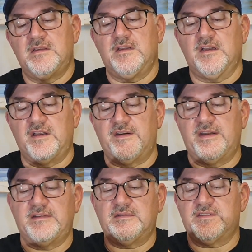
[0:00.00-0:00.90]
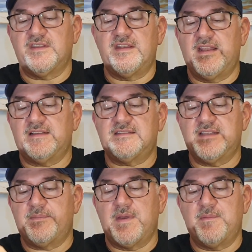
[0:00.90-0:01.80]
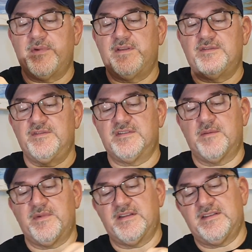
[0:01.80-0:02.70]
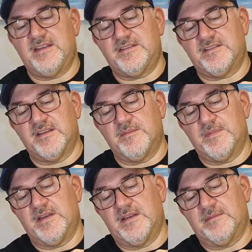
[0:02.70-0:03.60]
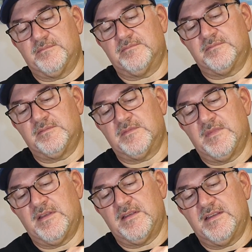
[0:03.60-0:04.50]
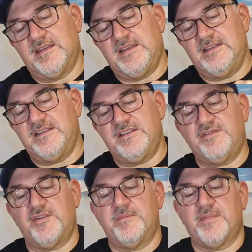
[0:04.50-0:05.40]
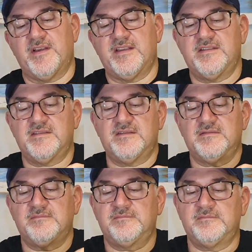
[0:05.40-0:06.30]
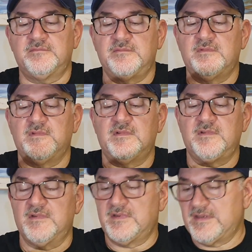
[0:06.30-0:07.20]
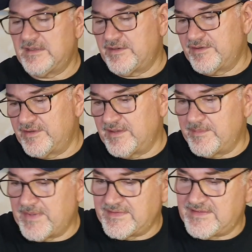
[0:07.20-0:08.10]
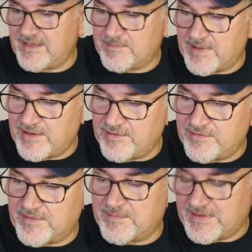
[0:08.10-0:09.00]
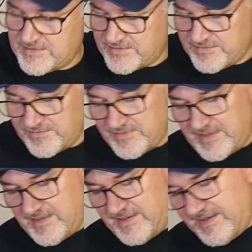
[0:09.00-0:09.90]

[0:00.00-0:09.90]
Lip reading: Alright, so the next step I'm going to do is I'm going to take some easy shrimp eyes. Or I might take my own, I'm not sure. I